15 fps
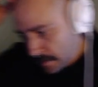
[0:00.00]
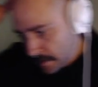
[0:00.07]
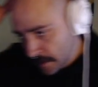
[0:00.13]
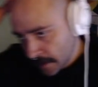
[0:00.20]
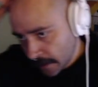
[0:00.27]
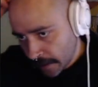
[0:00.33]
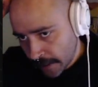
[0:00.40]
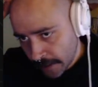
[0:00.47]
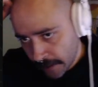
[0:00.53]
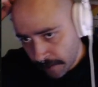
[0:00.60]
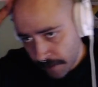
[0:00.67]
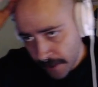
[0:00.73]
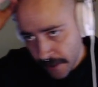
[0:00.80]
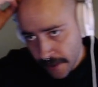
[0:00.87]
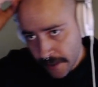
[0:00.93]
All right, let
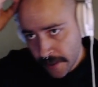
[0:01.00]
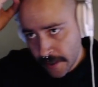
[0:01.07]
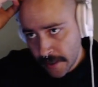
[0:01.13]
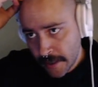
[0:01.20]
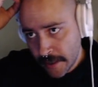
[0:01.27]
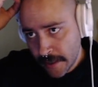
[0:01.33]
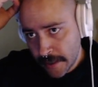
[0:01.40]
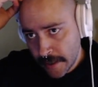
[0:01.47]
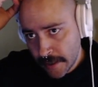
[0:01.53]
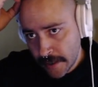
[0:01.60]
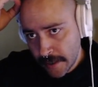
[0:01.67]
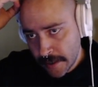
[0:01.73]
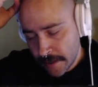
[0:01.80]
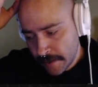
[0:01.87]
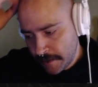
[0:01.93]
me
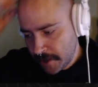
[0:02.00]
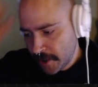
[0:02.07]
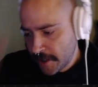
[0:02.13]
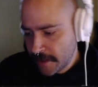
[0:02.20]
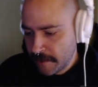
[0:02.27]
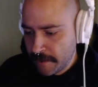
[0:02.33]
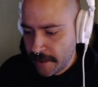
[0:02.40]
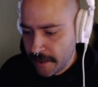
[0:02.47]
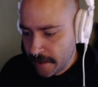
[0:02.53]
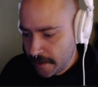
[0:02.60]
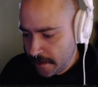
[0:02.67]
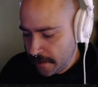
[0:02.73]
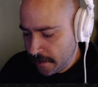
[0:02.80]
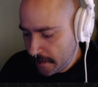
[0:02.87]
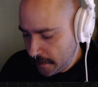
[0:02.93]
try something.
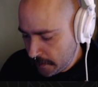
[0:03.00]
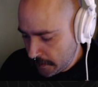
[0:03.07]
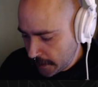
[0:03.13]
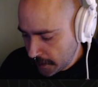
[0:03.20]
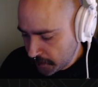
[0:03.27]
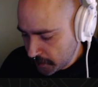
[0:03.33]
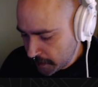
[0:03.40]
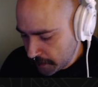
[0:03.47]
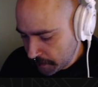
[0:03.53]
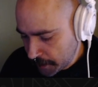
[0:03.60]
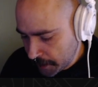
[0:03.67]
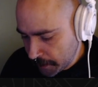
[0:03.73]
Thanks for letting me know.